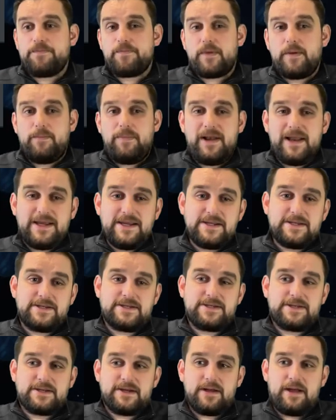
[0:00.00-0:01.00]

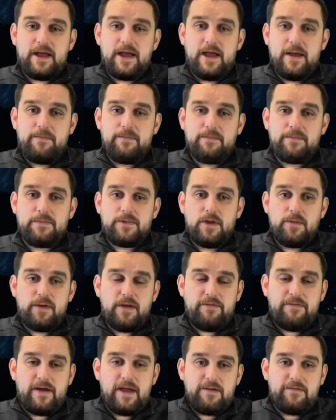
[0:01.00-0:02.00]
Please do
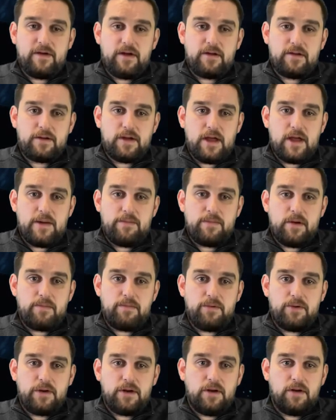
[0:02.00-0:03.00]
me a favour.
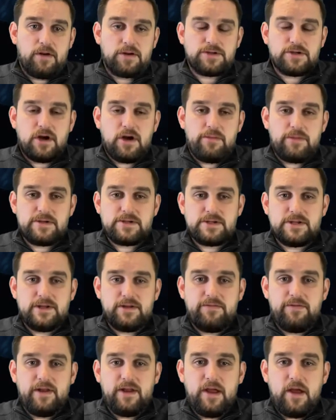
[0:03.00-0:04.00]
I'm putting a lot of time into
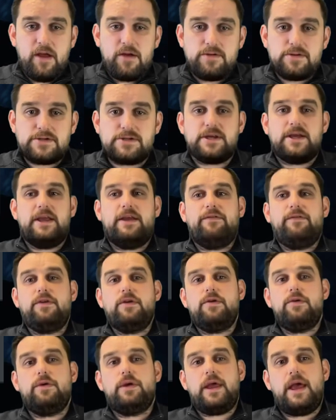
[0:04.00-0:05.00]
these videos. If
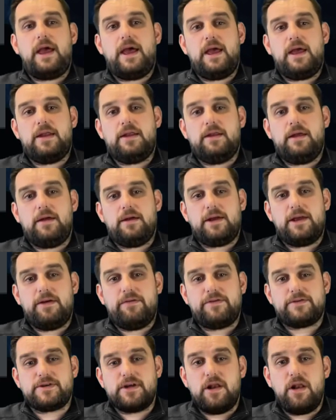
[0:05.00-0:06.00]
you can
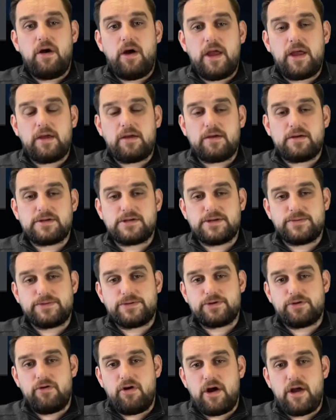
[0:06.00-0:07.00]
give us a like, a
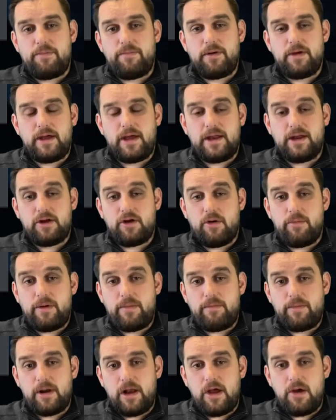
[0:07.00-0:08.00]
subscribe and a
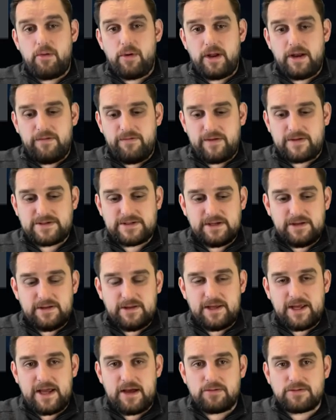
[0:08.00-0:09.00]
comment below, and if there's
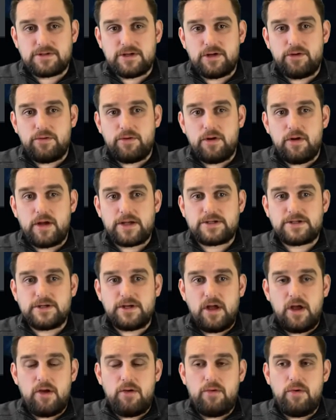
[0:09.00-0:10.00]
anything else that you would like to
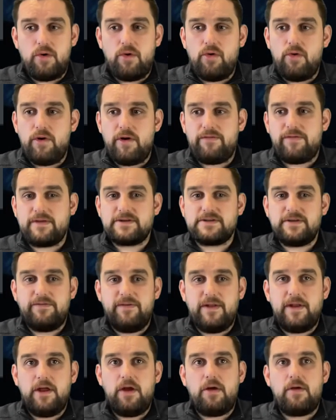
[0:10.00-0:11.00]
know, or if there's a video